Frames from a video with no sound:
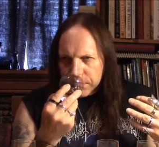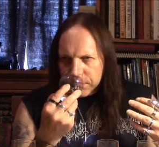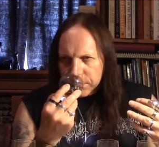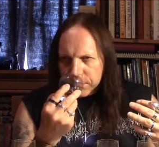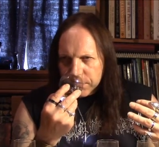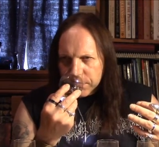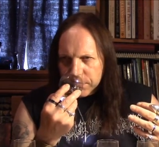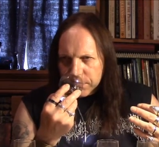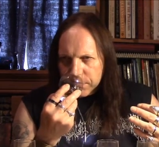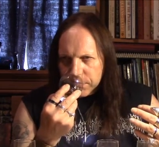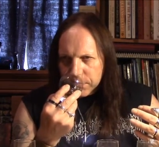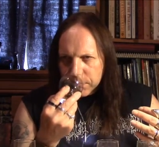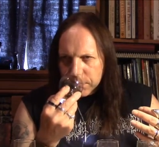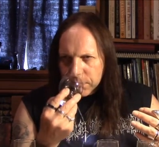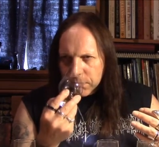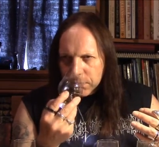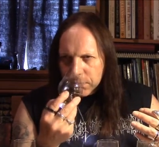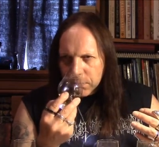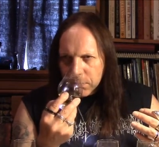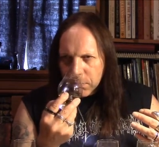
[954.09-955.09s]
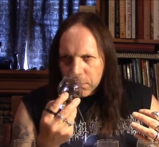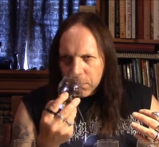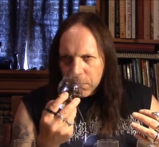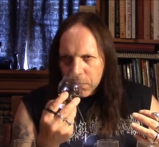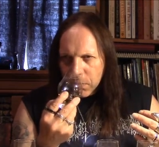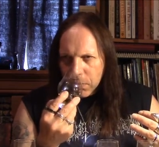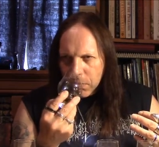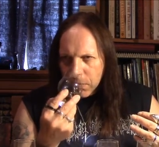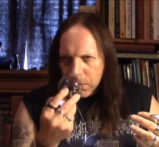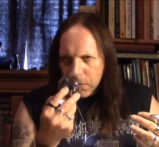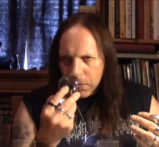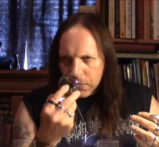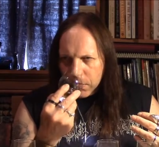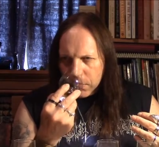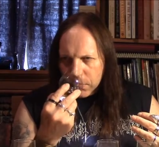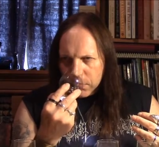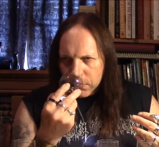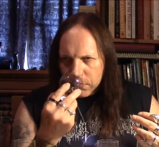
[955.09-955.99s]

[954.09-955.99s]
Nobody speaks.